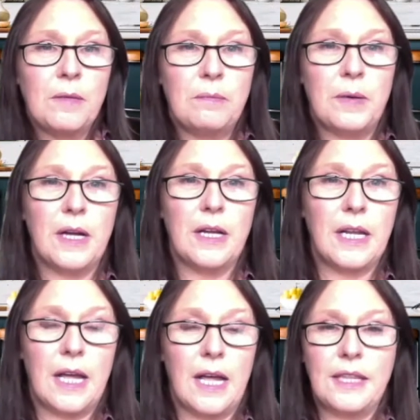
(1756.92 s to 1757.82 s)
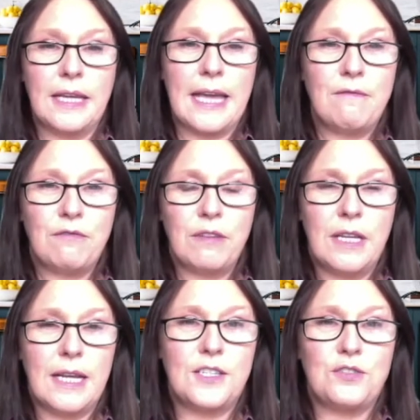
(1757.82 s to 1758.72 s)
But I think
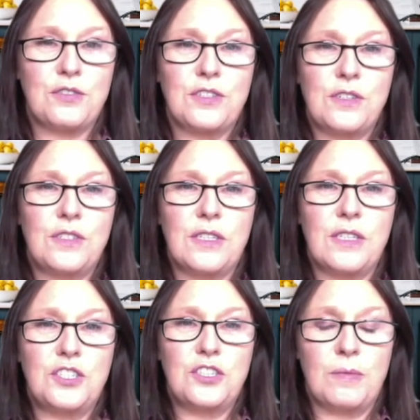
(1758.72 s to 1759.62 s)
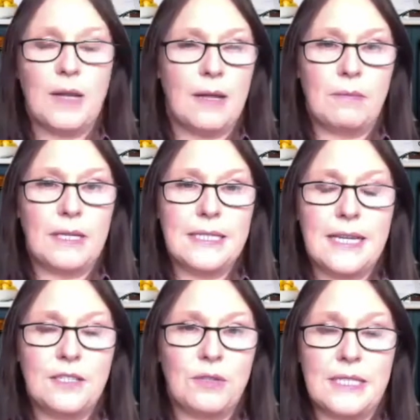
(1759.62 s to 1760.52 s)
every instructor who's done this job like me
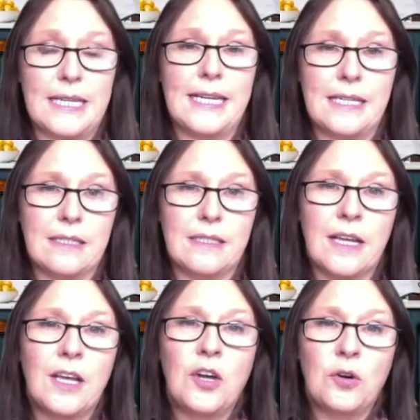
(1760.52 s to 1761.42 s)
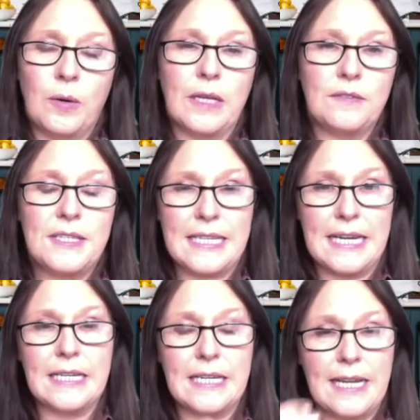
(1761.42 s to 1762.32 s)
10, 20 years will have
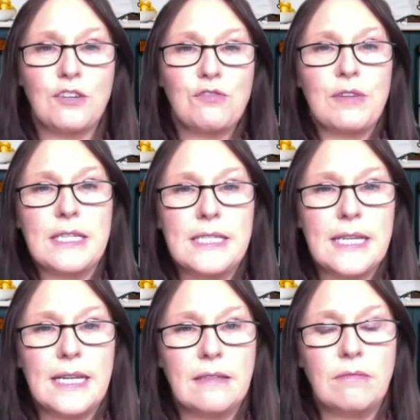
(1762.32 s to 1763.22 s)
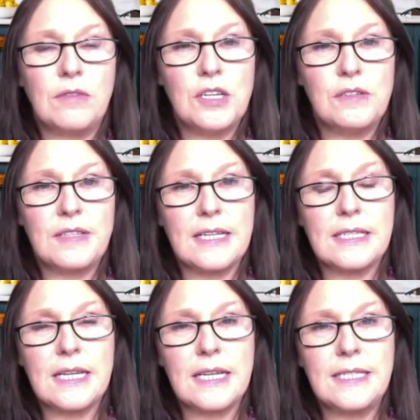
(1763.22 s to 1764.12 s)
seen an increase in nerves
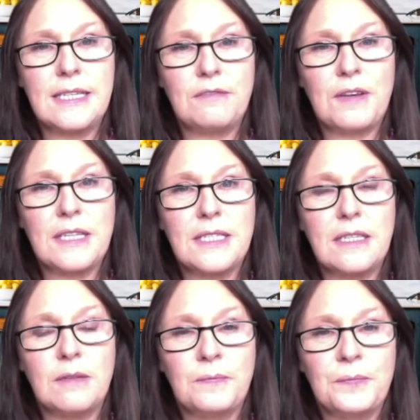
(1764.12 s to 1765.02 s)
anxiety affecting them.